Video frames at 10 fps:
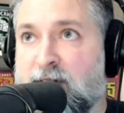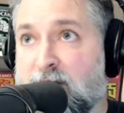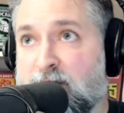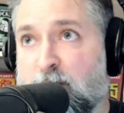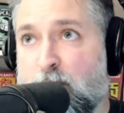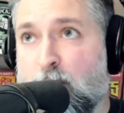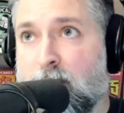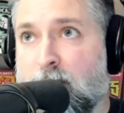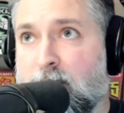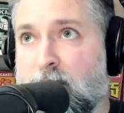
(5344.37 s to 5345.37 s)
that
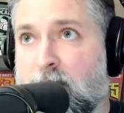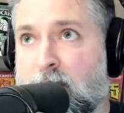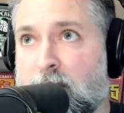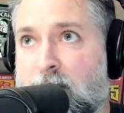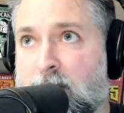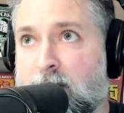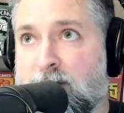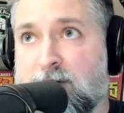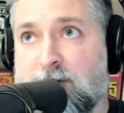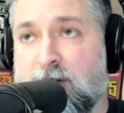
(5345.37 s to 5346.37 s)
support
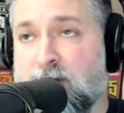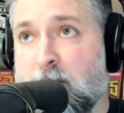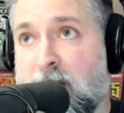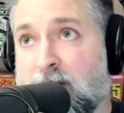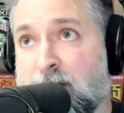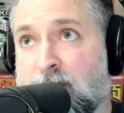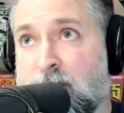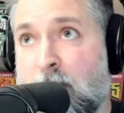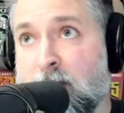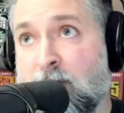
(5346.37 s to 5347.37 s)
is amazing.
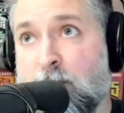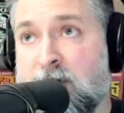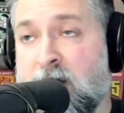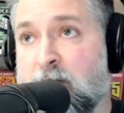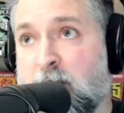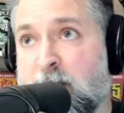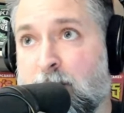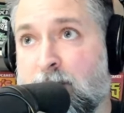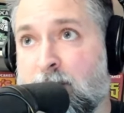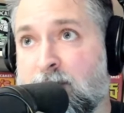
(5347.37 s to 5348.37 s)
So I live with 10
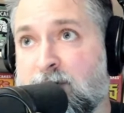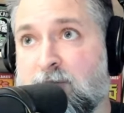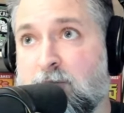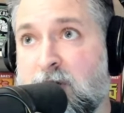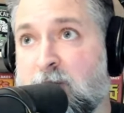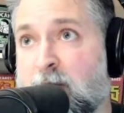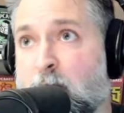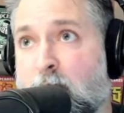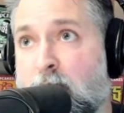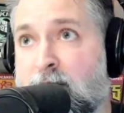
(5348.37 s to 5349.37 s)
people. It's me, my
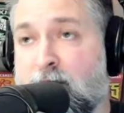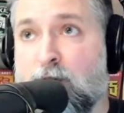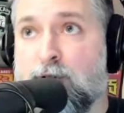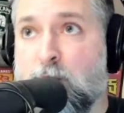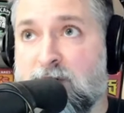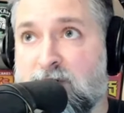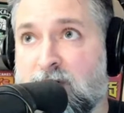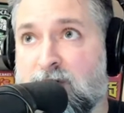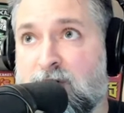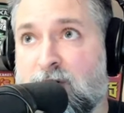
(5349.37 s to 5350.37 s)
wife, her twin
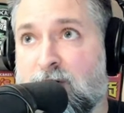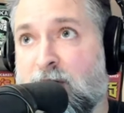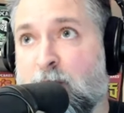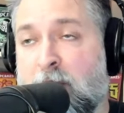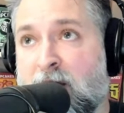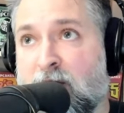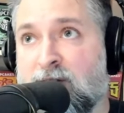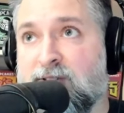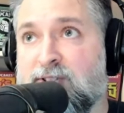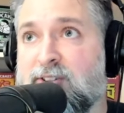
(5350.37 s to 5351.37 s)
sister, their
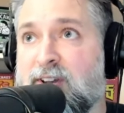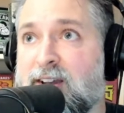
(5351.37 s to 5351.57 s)
parents,